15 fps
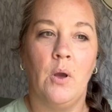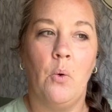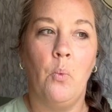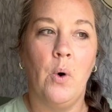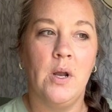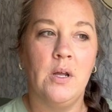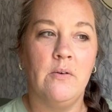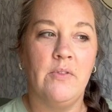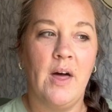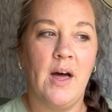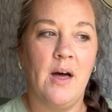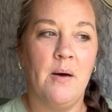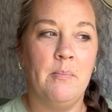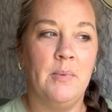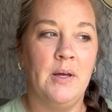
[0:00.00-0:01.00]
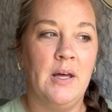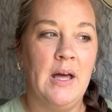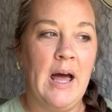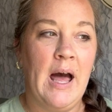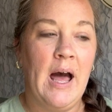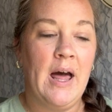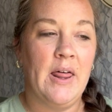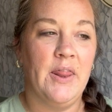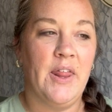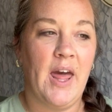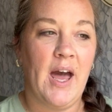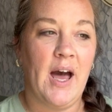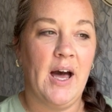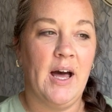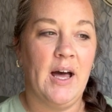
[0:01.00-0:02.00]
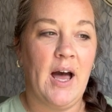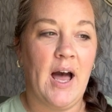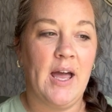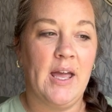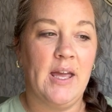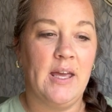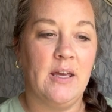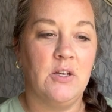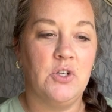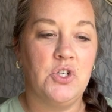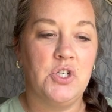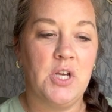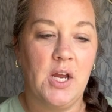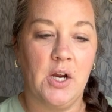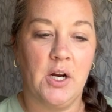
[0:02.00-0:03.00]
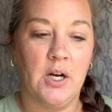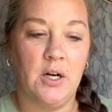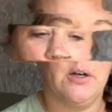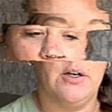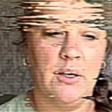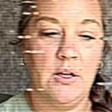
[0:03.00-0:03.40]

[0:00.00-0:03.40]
one of them that I shared,